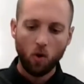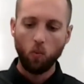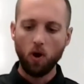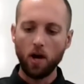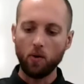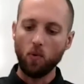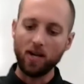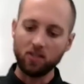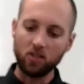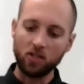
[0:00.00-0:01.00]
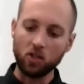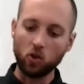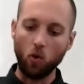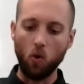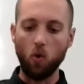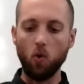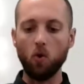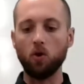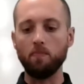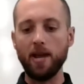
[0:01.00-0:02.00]
What? Why is this thing so
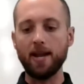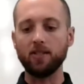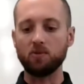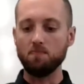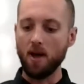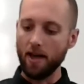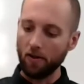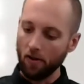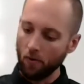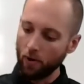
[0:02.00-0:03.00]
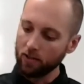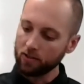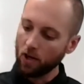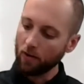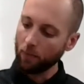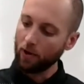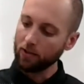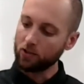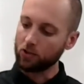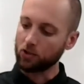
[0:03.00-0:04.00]
old, man? It's metal. Where's
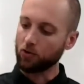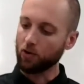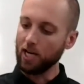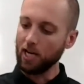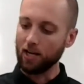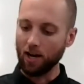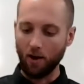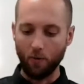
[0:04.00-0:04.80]
the screen?